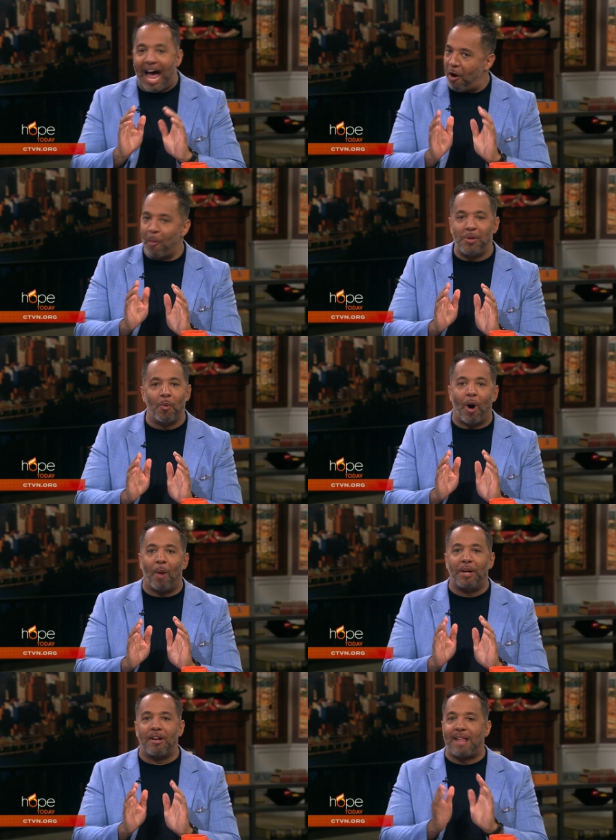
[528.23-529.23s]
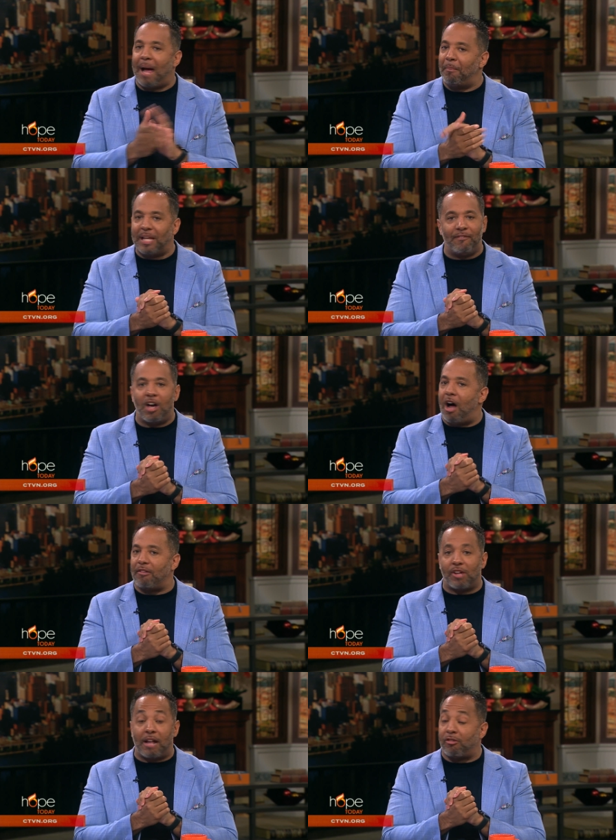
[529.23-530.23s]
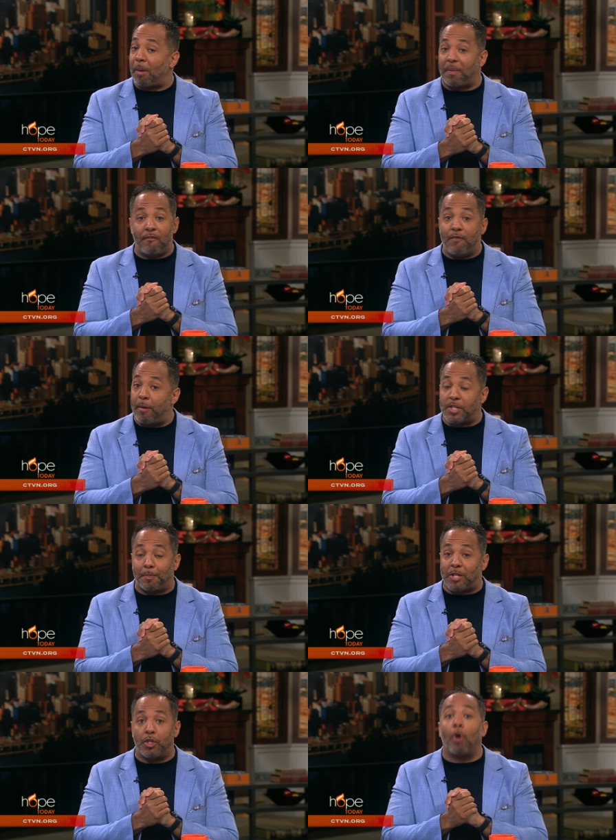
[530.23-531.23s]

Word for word: I hope you are because I believe God's got something very special.